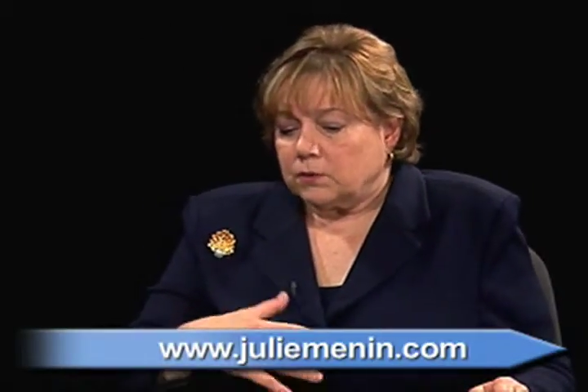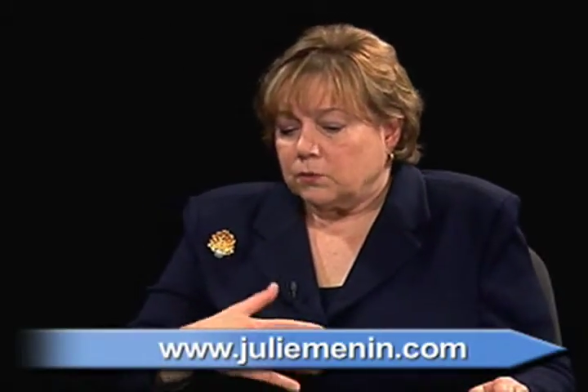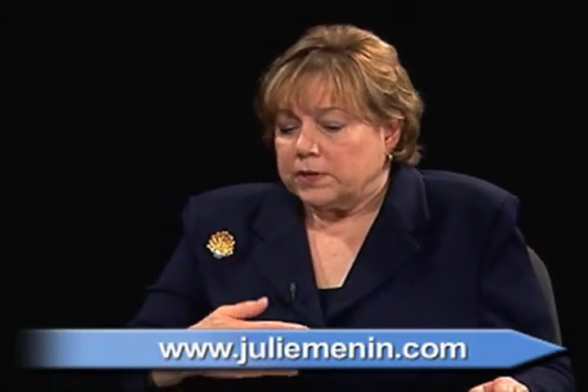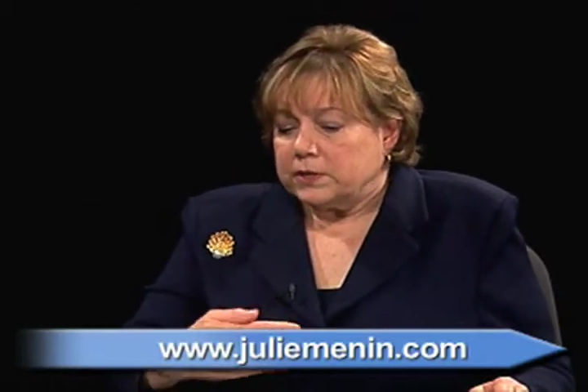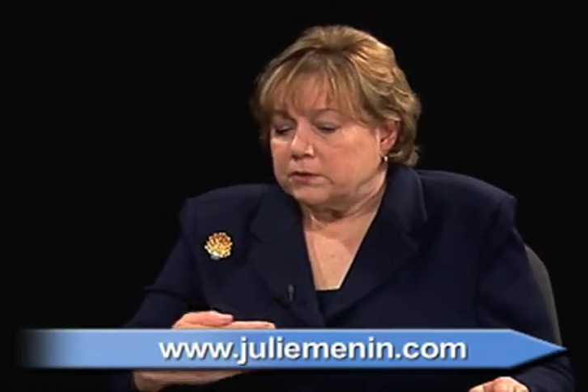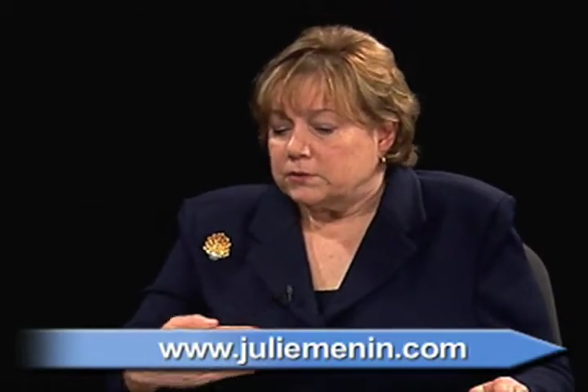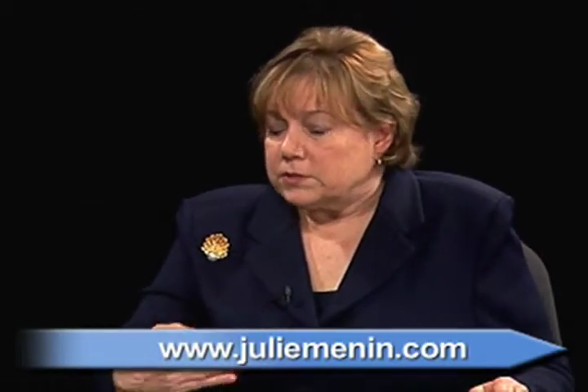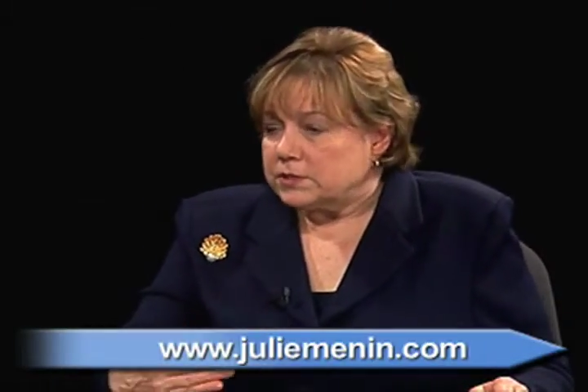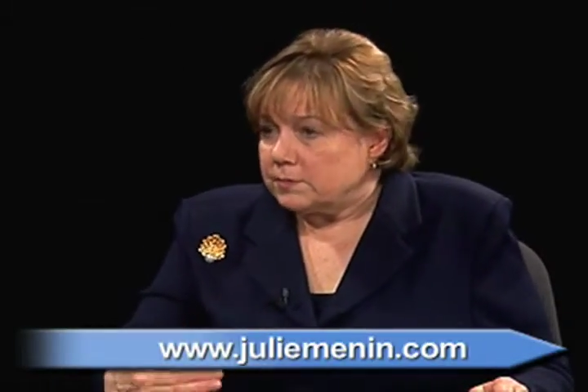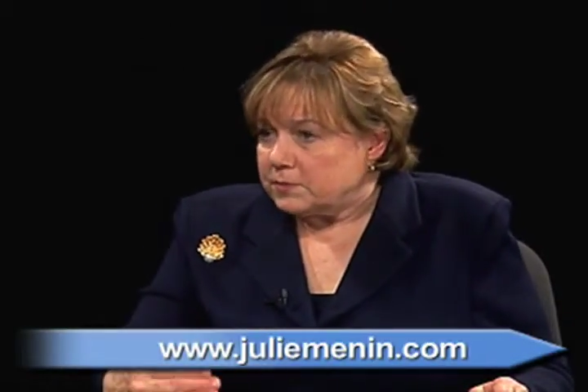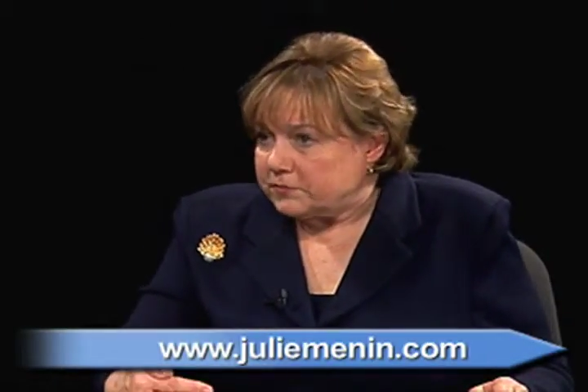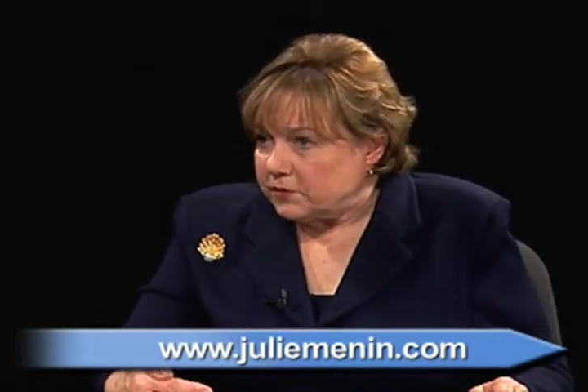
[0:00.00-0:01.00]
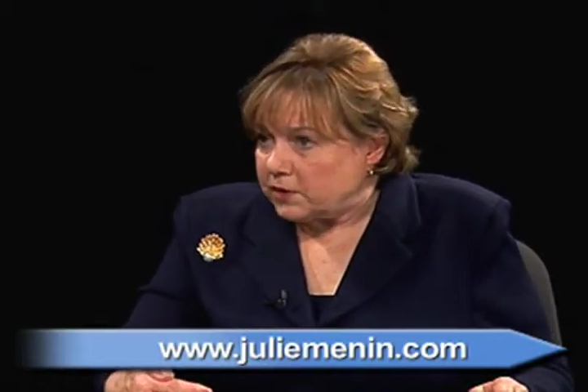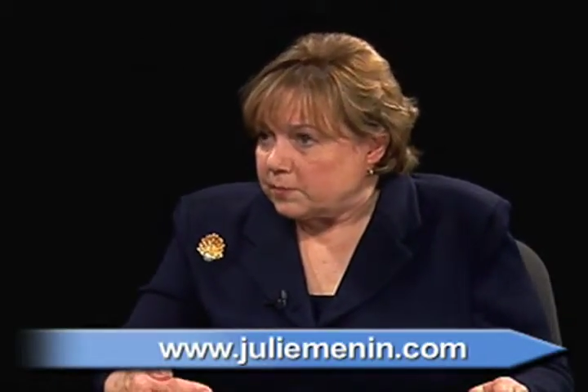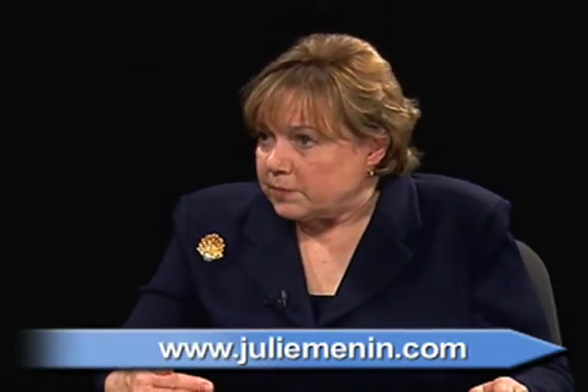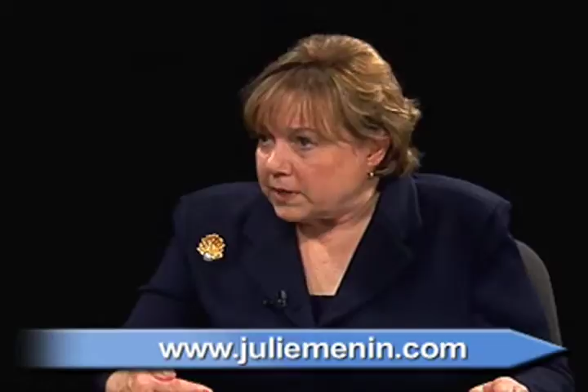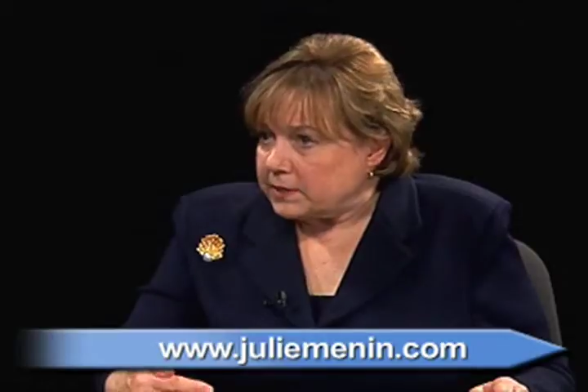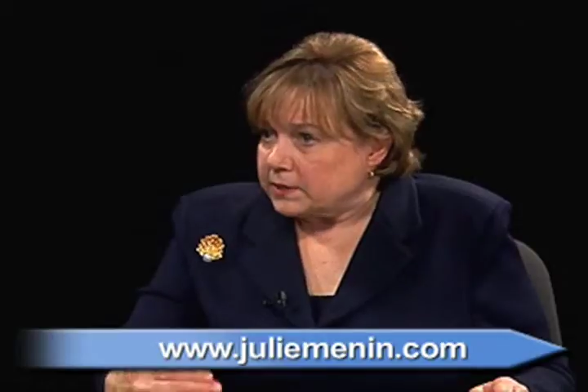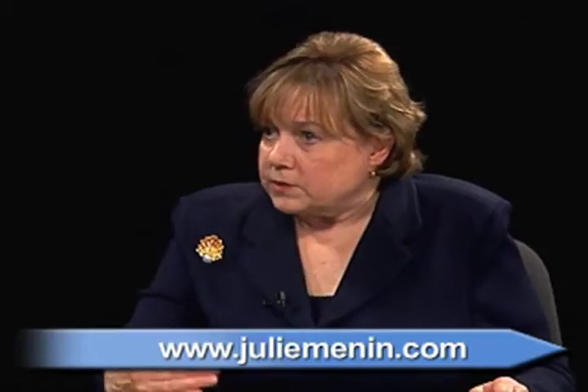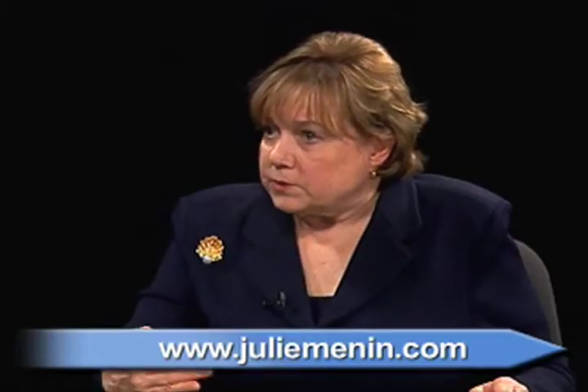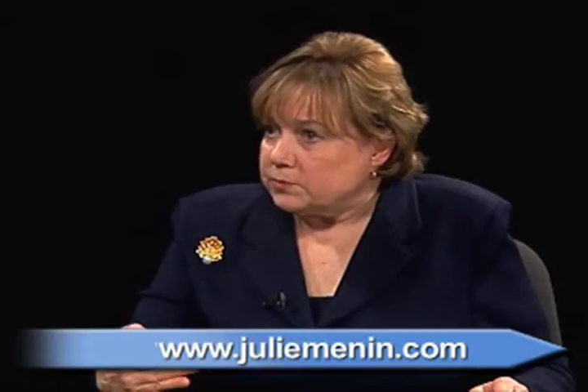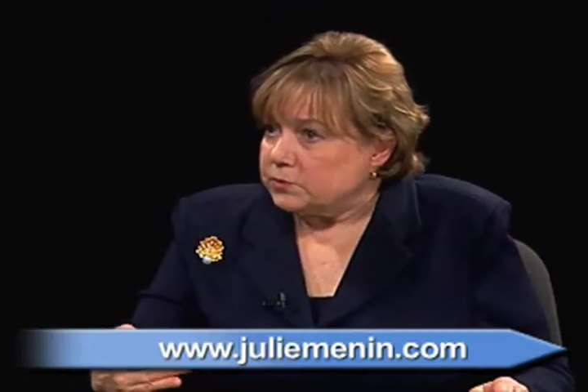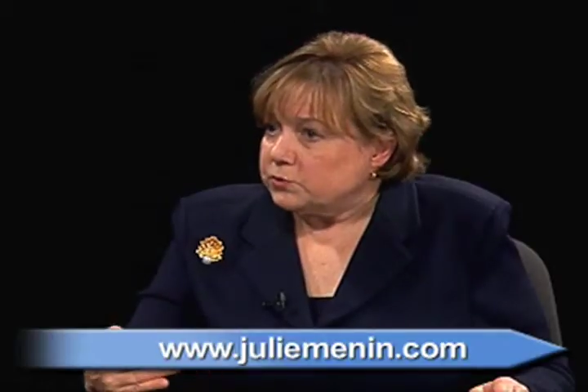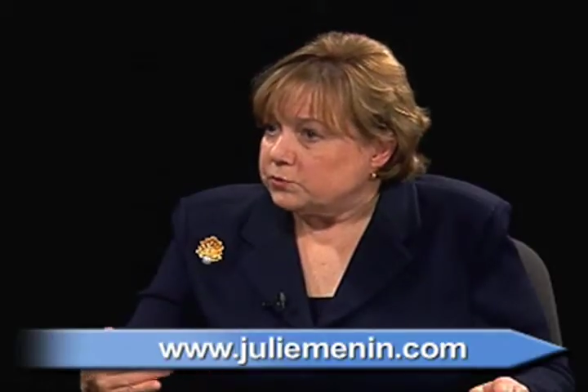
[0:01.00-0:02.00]
we used some of our money to
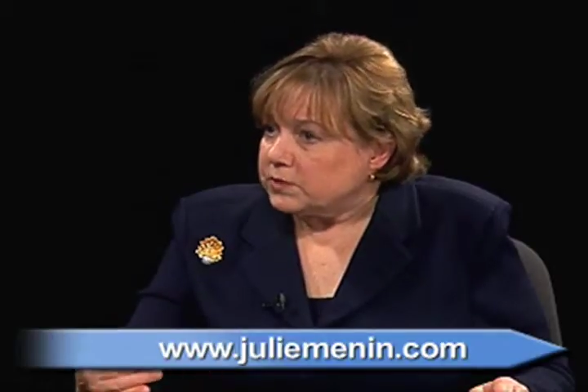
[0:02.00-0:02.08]
do